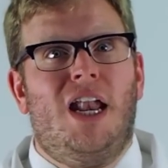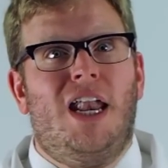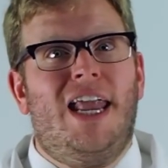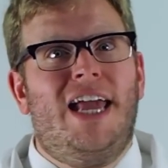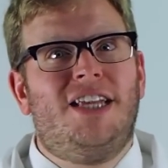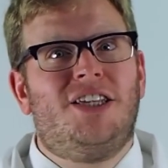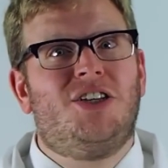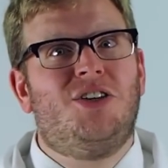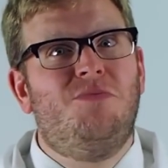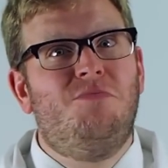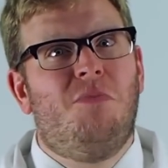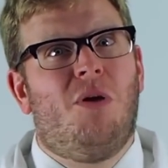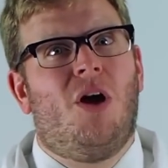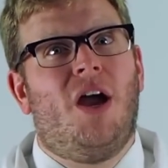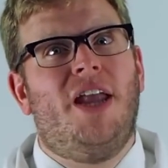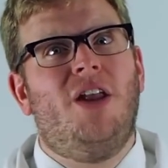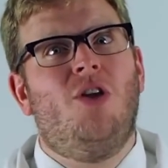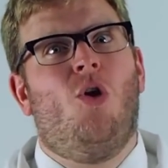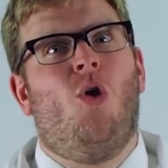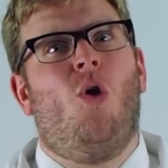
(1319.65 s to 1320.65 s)
Let's
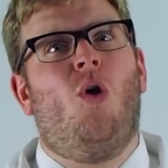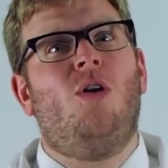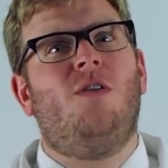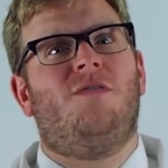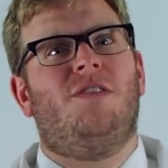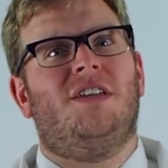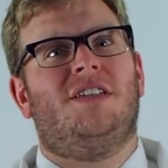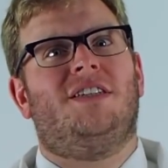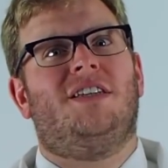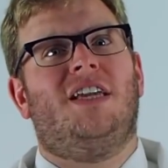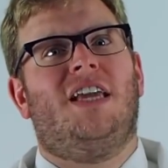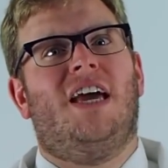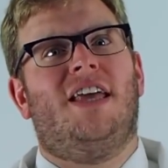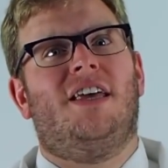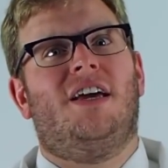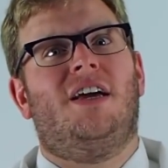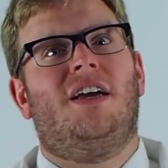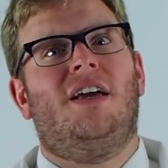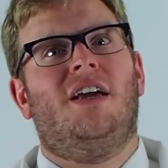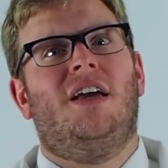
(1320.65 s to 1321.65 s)
combine all of this
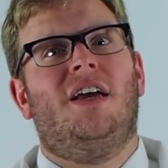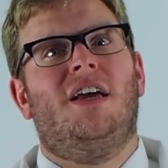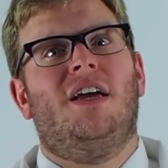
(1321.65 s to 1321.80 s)
together